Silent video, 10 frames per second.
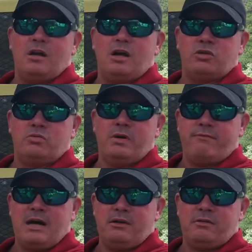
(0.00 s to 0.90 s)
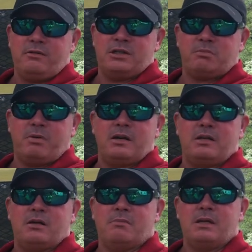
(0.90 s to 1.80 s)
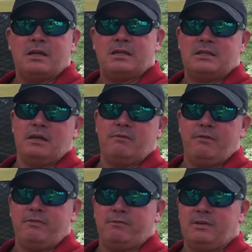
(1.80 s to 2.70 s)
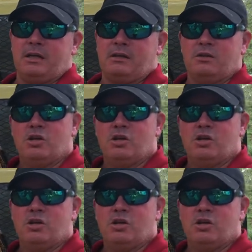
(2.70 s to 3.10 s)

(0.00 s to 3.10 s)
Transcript: a 25 degree spray tip instead of a 15.